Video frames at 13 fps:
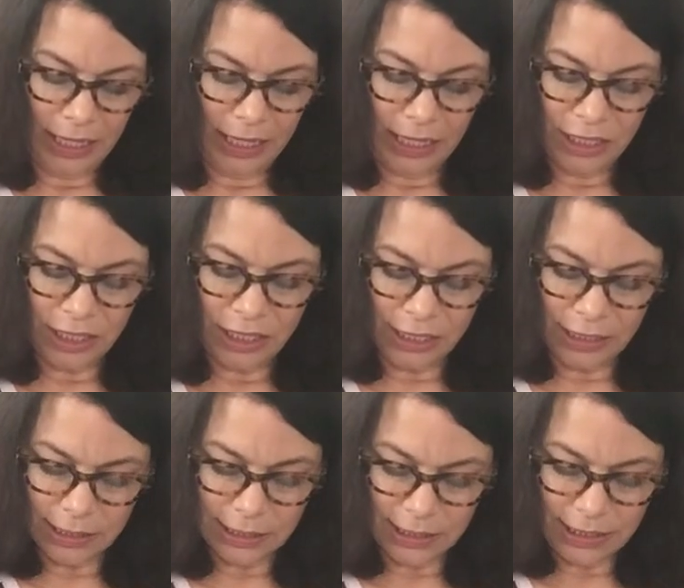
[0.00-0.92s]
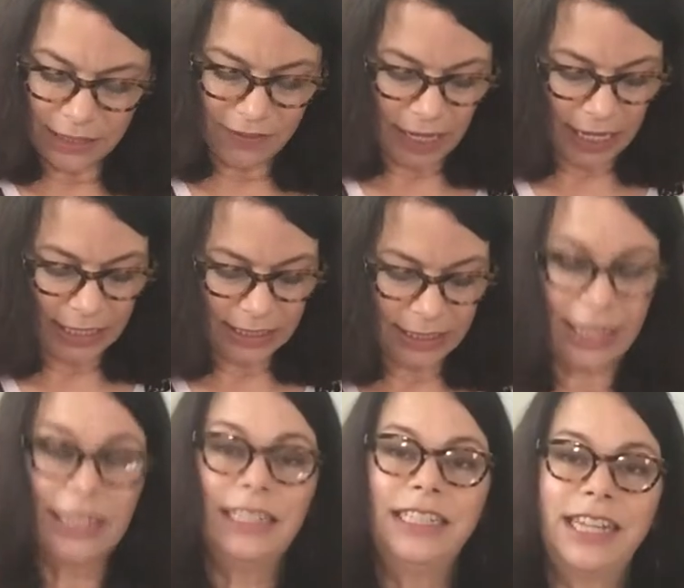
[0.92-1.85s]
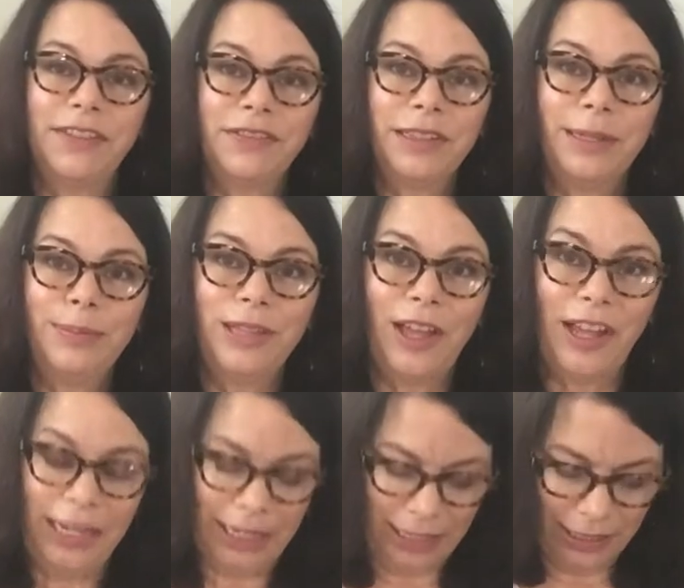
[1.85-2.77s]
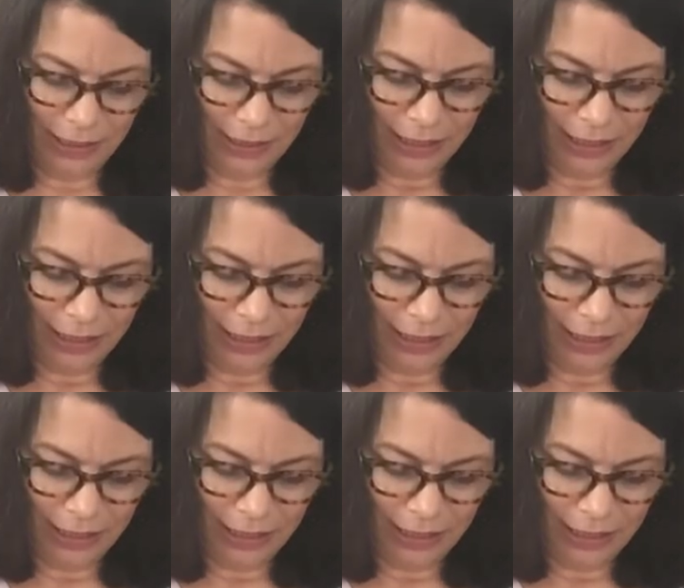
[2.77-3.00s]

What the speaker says: ingeniously devised and deftly plotted,